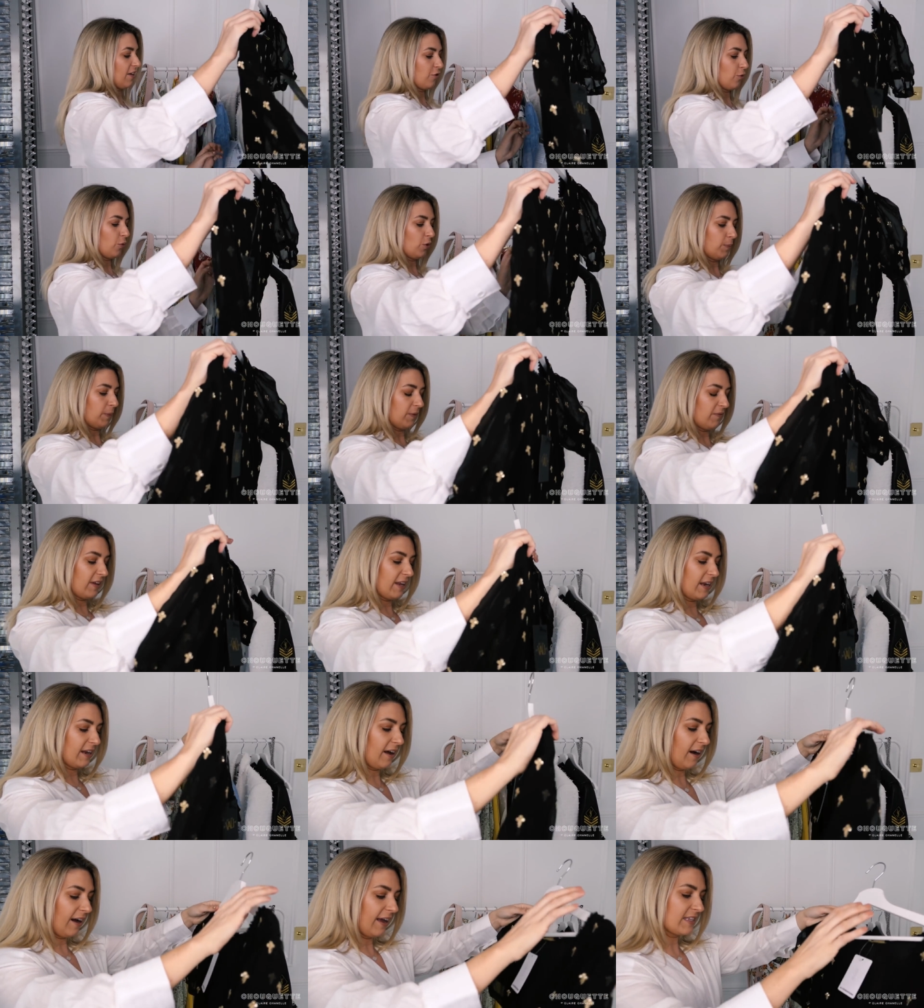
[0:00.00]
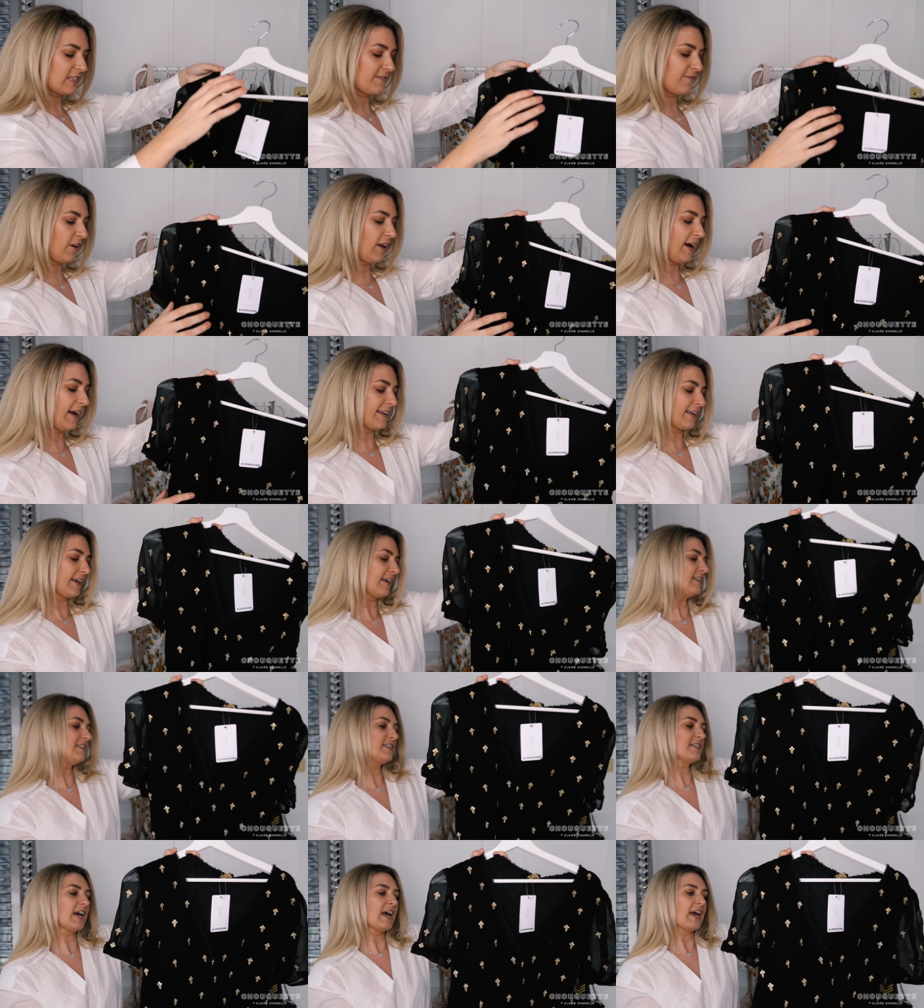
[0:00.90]
I thought would be really nice for like
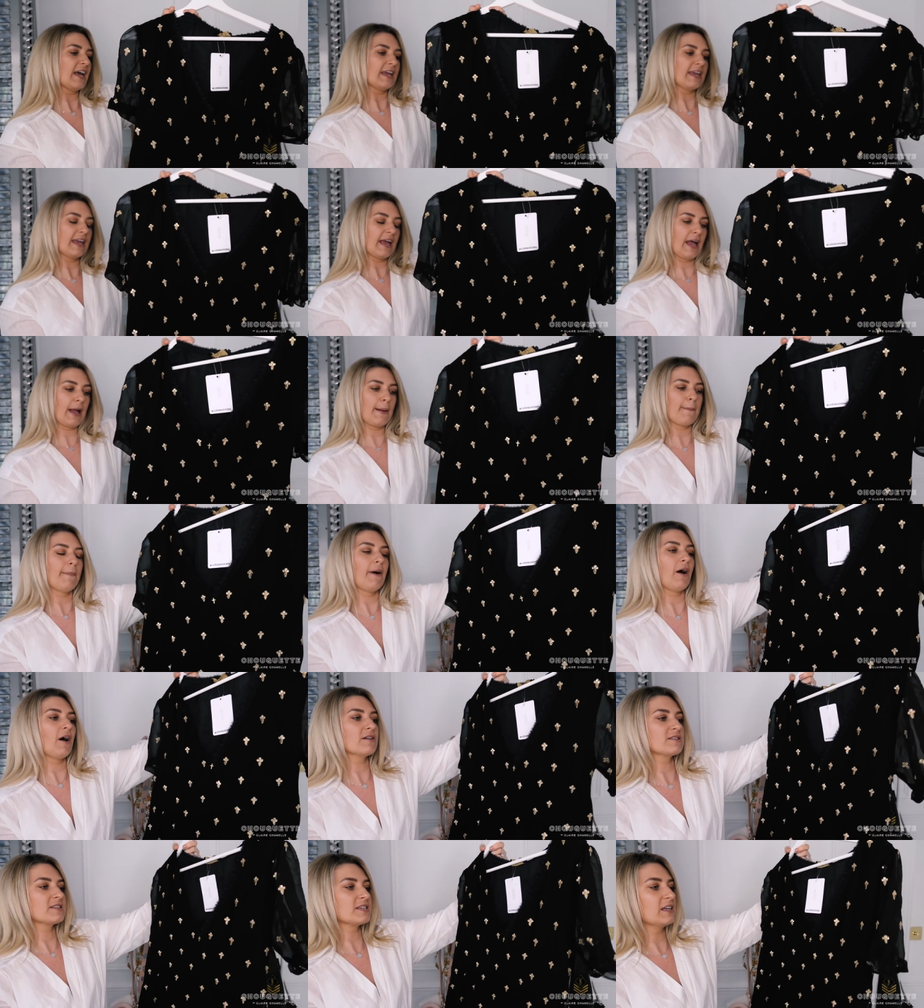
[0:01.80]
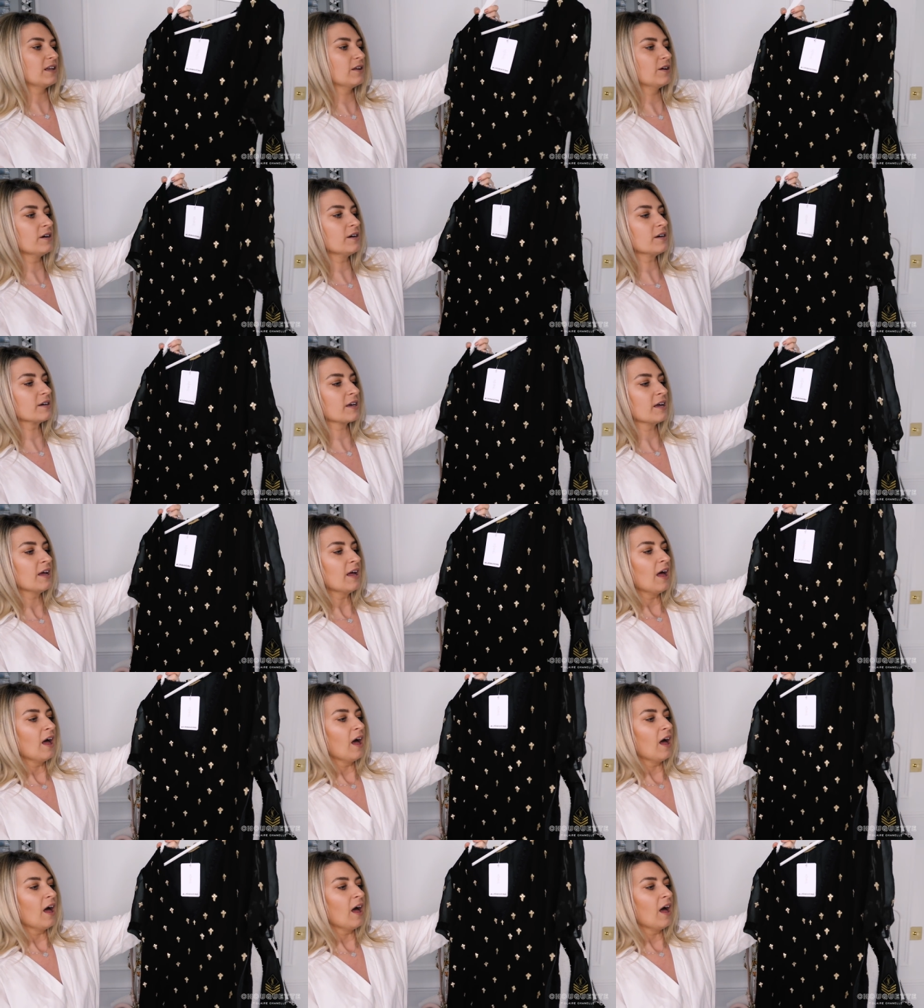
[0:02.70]
a day hem party look.